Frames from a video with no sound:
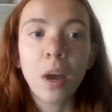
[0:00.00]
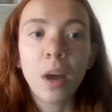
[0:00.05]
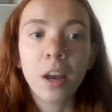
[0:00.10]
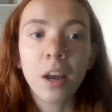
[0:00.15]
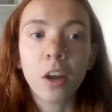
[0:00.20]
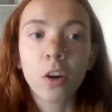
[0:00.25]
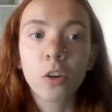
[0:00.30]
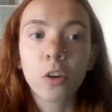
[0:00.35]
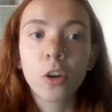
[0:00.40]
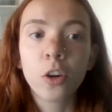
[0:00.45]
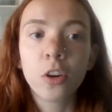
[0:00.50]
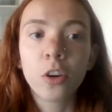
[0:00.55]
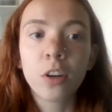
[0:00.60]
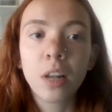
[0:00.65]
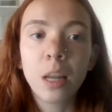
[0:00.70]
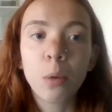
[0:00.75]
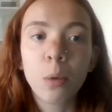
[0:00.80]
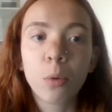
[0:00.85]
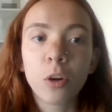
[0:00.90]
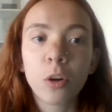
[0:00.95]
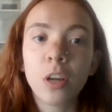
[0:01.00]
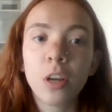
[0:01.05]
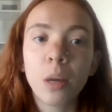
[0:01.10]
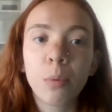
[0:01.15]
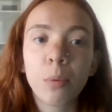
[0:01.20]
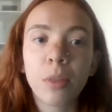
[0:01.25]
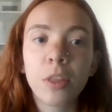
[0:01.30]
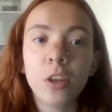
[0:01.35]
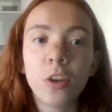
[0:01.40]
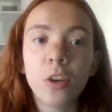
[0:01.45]
and are currently working
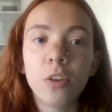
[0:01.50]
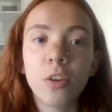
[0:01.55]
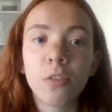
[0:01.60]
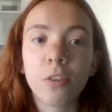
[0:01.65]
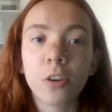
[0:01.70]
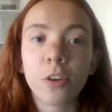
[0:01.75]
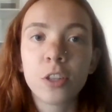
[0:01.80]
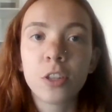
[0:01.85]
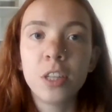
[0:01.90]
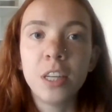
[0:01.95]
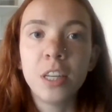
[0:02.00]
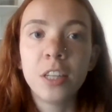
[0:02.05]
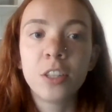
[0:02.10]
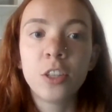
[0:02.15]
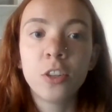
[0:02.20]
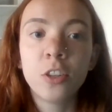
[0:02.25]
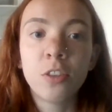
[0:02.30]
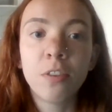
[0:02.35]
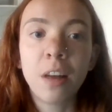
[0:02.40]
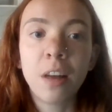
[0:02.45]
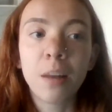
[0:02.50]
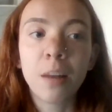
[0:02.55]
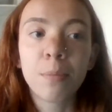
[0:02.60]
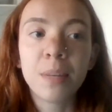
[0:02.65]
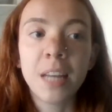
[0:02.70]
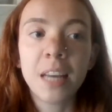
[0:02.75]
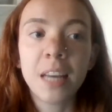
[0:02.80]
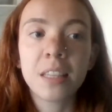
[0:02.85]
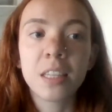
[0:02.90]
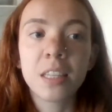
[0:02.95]
with the university to develop
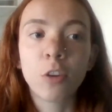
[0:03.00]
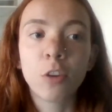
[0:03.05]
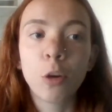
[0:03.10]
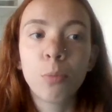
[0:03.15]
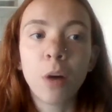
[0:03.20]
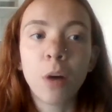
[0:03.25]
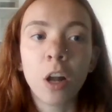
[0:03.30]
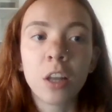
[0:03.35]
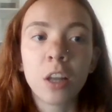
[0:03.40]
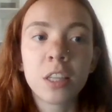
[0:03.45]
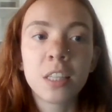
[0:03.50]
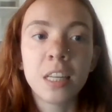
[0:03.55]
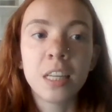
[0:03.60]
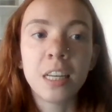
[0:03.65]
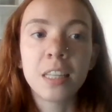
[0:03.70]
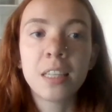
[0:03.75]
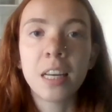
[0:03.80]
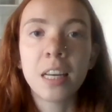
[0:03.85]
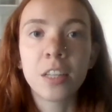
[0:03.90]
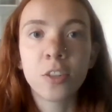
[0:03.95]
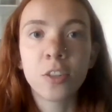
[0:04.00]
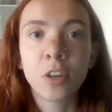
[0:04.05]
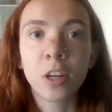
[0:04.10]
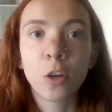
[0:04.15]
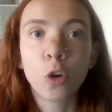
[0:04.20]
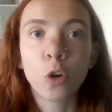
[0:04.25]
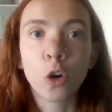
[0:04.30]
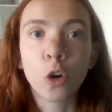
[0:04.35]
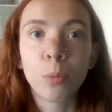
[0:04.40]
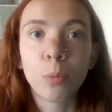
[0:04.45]
net zero policies and to
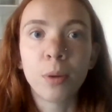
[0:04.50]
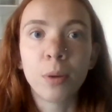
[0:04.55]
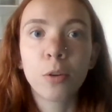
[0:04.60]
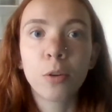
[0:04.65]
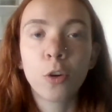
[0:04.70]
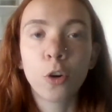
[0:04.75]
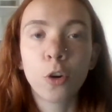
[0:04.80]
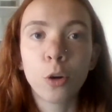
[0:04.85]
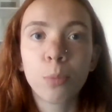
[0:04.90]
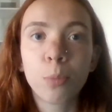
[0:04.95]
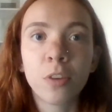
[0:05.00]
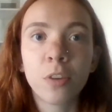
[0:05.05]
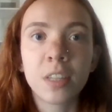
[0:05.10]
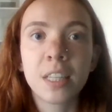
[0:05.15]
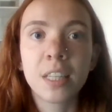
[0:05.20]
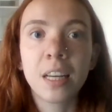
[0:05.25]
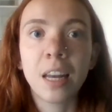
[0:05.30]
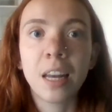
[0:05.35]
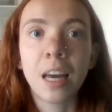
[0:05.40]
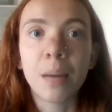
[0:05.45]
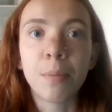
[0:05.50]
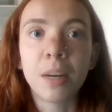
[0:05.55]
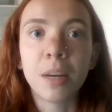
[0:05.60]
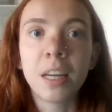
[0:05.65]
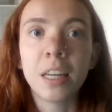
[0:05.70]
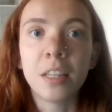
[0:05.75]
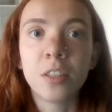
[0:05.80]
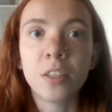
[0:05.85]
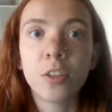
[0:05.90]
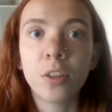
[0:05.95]
incorporate
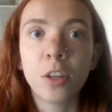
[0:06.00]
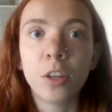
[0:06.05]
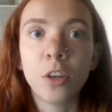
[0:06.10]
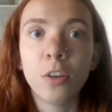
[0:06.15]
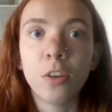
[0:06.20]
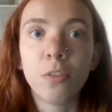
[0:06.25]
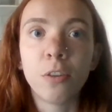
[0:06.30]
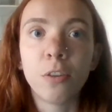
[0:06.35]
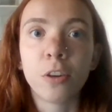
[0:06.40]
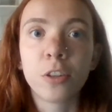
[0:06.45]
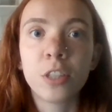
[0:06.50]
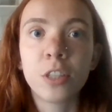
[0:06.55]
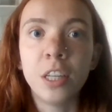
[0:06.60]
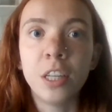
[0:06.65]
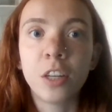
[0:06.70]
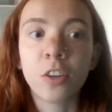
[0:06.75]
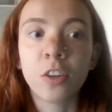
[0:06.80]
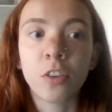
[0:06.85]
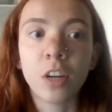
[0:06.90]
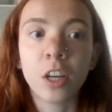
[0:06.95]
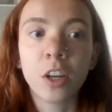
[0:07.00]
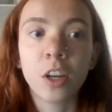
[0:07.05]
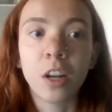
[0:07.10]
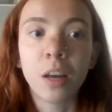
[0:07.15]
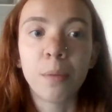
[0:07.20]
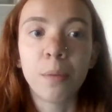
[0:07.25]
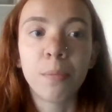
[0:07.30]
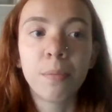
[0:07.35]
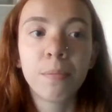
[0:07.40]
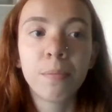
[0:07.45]
climate into the university
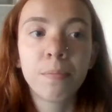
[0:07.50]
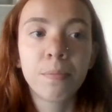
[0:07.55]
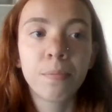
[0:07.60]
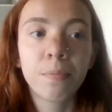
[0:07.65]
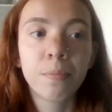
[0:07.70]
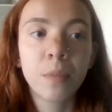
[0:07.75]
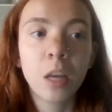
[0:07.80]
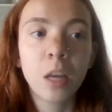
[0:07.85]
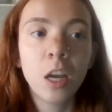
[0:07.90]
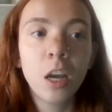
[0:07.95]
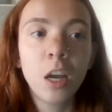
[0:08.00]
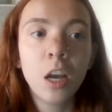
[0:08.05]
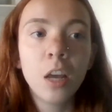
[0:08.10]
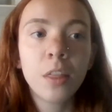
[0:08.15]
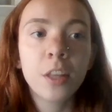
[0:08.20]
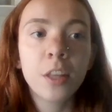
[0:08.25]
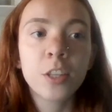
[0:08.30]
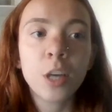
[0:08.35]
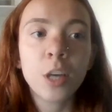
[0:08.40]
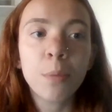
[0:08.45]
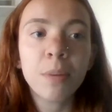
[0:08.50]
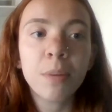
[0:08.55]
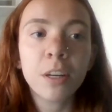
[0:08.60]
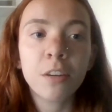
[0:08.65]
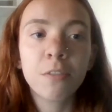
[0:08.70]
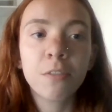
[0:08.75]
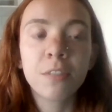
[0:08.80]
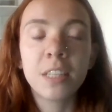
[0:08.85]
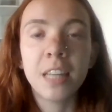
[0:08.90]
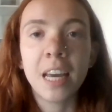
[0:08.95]
curriculum. The topic
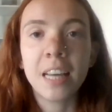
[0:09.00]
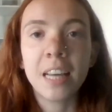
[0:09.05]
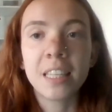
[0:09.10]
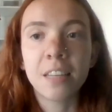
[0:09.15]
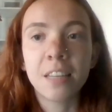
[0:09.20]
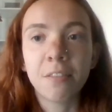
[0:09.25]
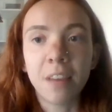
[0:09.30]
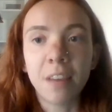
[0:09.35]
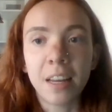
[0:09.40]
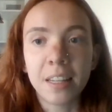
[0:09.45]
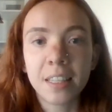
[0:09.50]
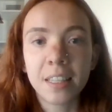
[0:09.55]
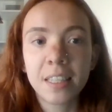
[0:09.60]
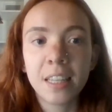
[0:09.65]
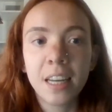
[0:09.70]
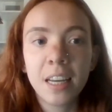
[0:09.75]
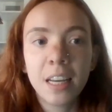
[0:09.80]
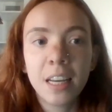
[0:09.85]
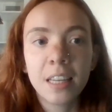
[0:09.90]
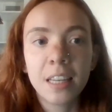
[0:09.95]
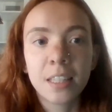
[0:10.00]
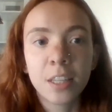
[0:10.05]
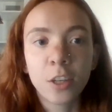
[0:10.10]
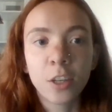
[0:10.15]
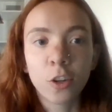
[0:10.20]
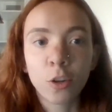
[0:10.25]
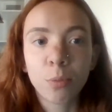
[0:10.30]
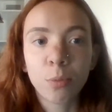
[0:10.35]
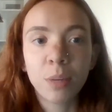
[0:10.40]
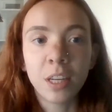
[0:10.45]
of today's event is the
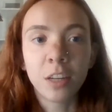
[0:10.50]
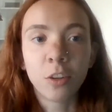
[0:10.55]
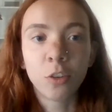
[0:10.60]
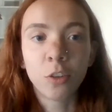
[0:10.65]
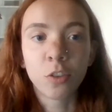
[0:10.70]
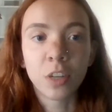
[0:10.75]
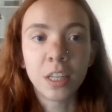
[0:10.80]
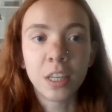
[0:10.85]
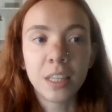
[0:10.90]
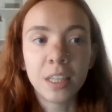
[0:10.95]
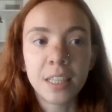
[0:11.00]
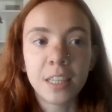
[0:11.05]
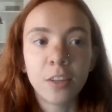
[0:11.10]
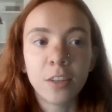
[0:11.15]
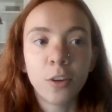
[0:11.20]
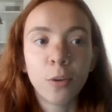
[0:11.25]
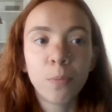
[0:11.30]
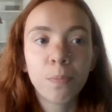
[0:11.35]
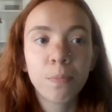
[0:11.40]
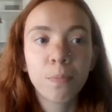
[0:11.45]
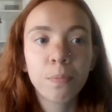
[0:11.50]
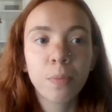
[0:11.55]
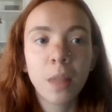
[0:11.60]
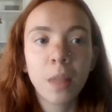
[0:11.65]
European Green Deal.